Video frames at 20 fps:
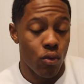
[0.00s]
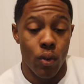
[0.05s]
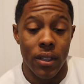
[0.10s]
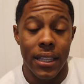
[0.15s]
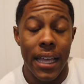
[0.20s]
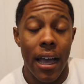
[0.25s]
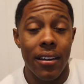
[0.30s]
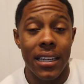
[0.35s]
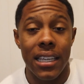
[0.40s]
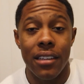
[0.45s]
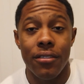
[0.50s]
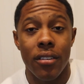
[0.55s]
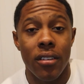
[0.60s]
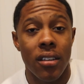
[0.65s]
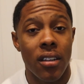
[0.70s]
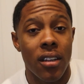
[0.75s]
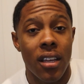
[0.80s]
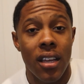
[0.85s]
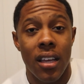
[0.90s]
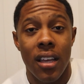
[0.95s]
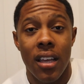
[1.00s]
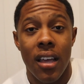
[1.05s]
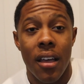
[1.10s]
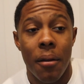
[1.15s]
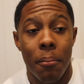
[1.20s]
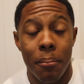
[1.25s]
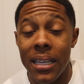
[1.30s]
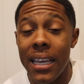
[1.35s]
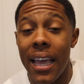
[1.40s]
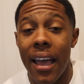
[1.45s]
without even
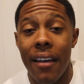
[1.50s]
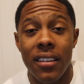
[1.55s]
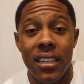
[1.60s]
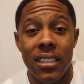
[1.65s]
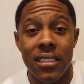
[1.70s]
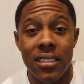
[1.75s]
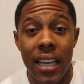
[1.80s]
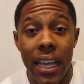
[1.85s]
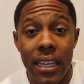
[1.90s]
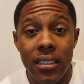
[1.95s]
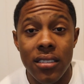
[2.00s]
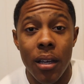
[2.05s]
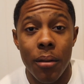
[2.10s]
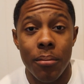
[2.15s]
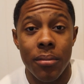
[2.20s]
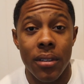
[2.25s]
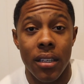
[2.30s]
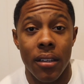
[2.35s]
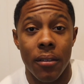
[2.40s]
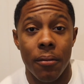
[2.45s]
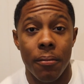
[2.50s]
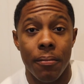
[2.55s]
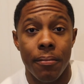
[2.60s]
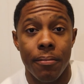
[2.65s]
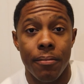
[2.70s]
me having to say something.